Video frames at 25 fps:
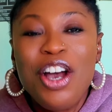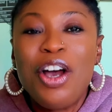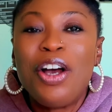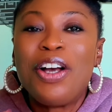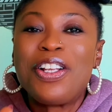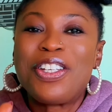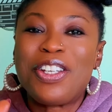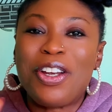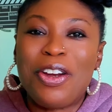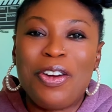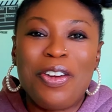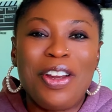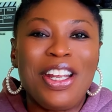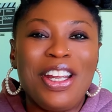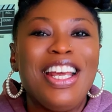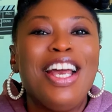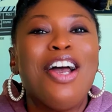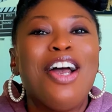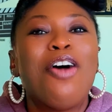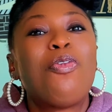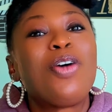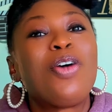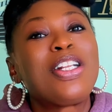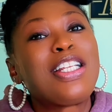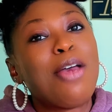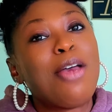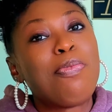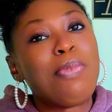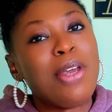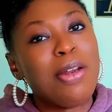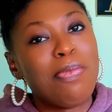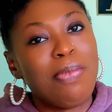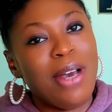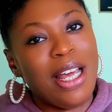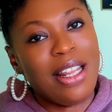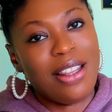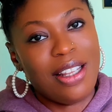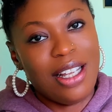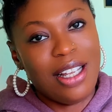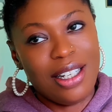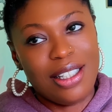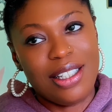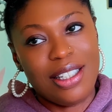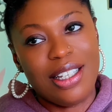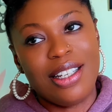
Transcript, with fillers: Sorry. What I mean by that